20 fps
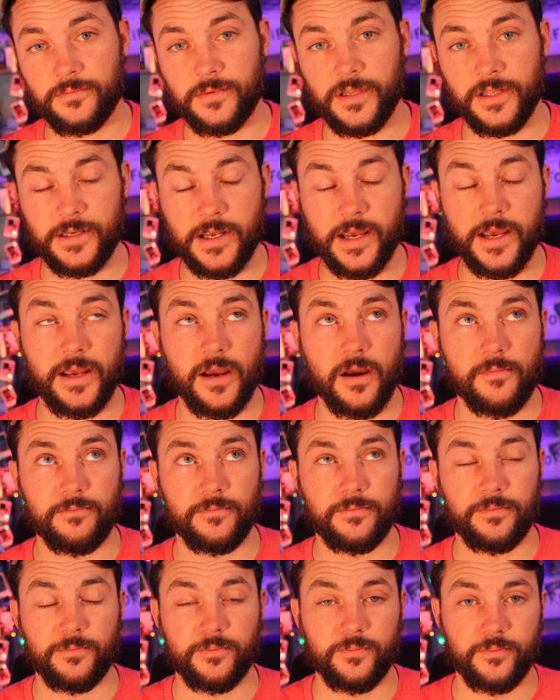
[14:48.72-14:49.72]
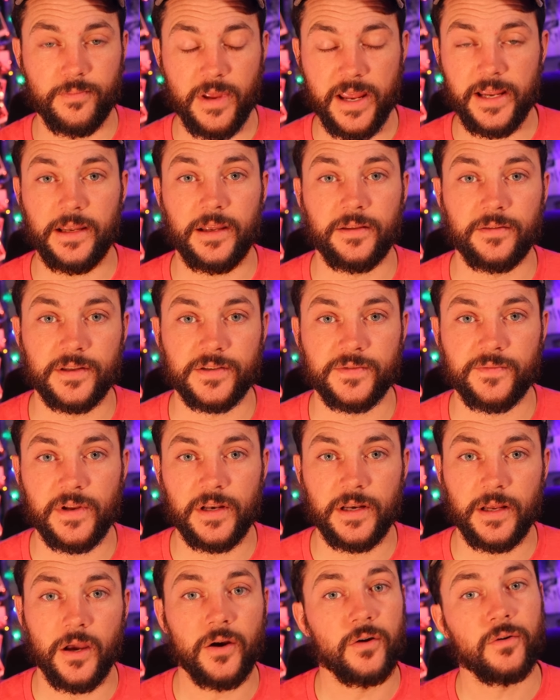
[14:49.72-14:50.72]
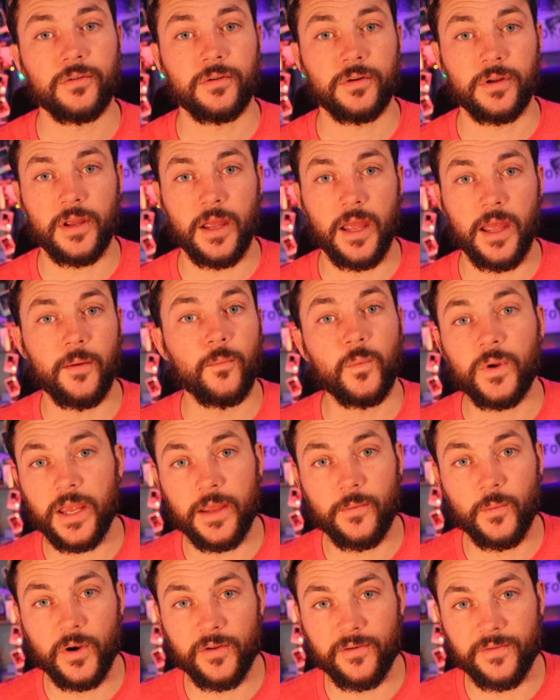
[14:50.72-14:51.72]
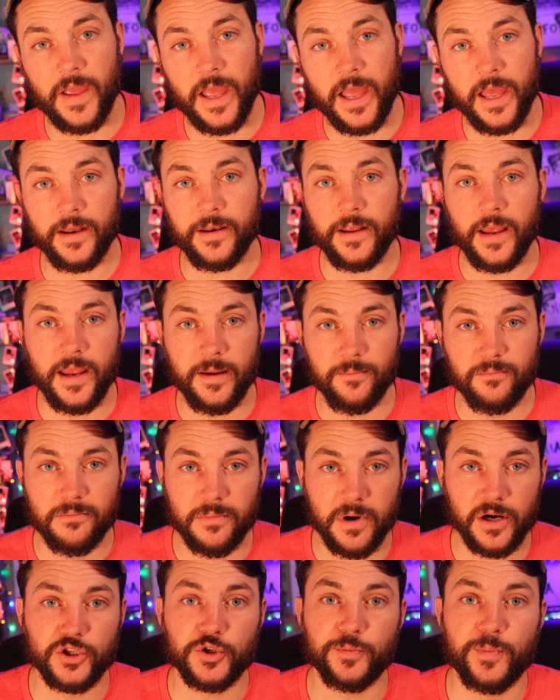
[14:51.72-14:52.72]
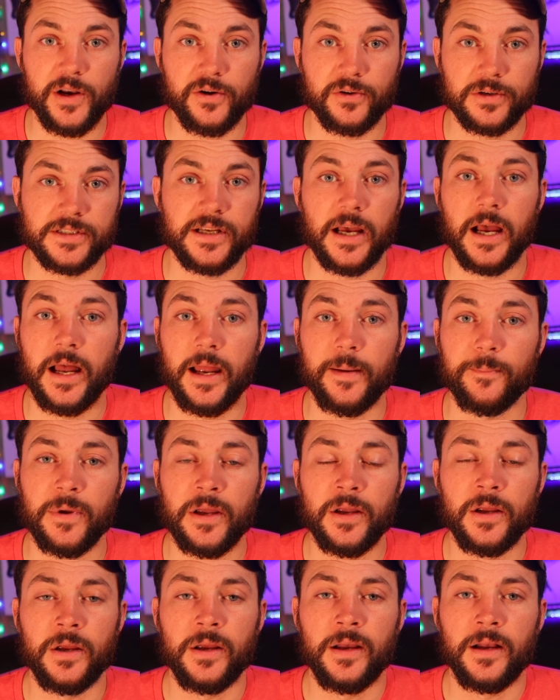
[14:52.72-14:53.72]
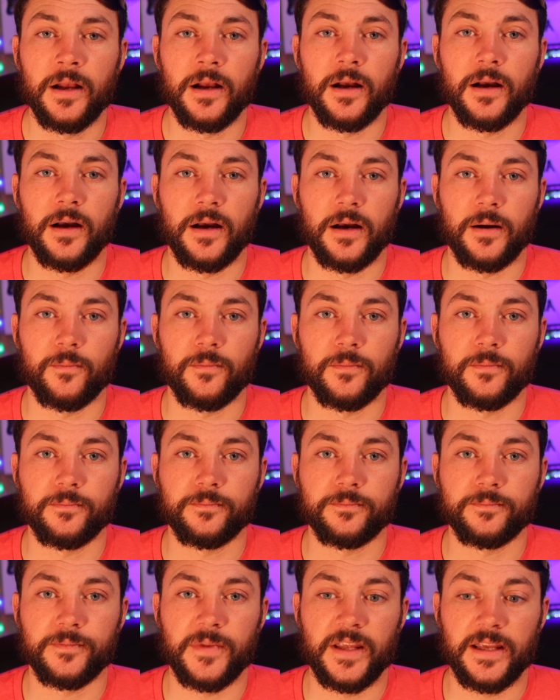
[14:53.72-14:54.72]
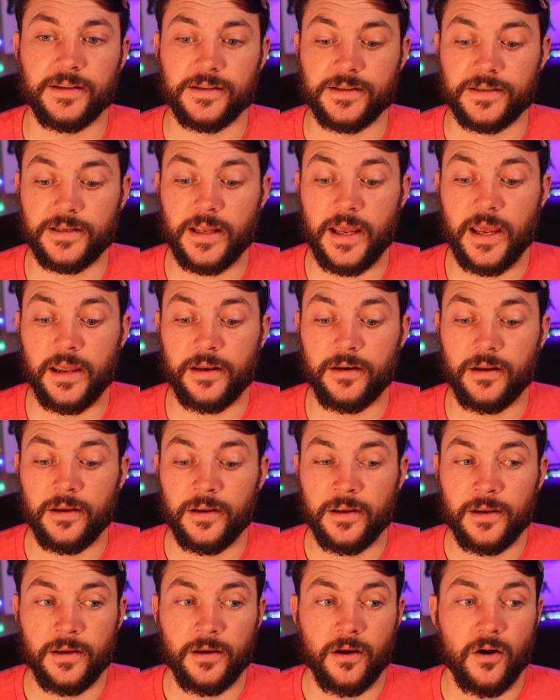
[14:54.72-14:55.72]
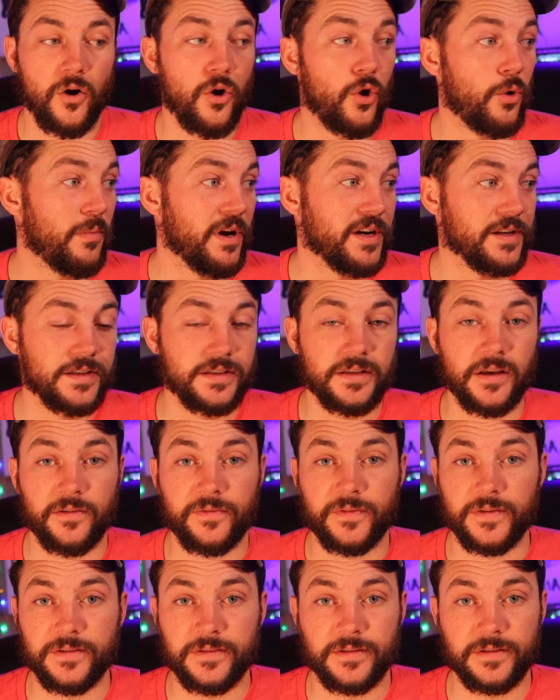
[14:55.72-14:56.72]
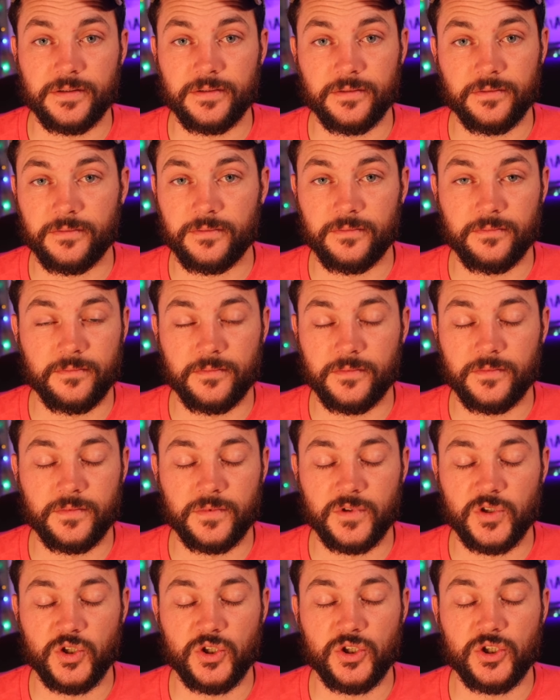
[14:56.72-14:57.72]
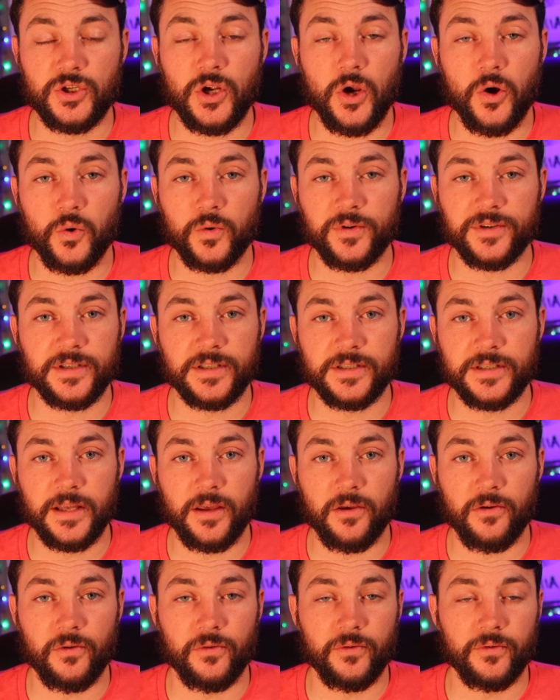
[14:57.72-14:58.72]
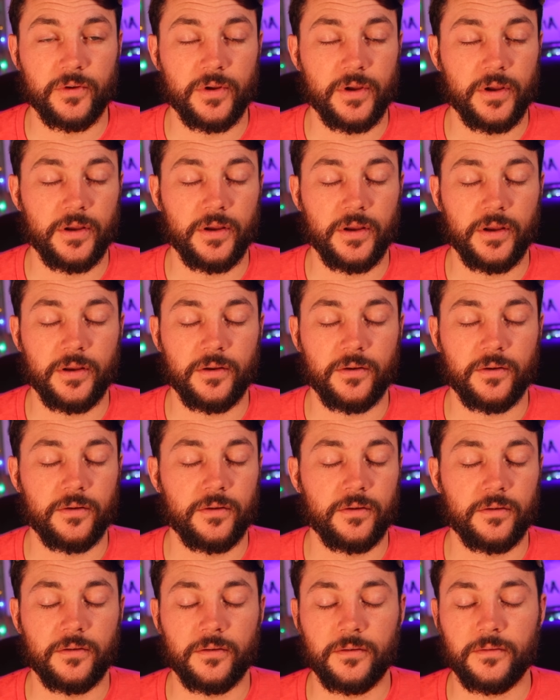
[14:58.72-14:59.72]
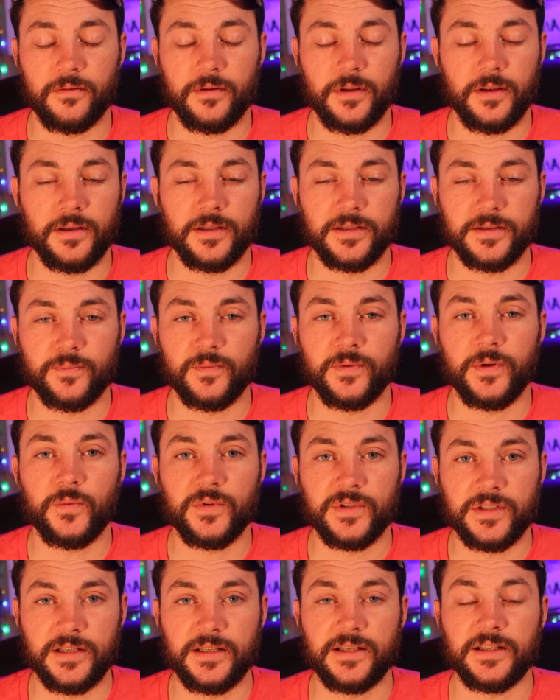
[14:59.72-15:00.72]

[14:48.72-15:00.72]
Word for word: the day I'm making this video. And we would have had a much better time. Um, instead, all my stuff is soaked still. It, it's, it was a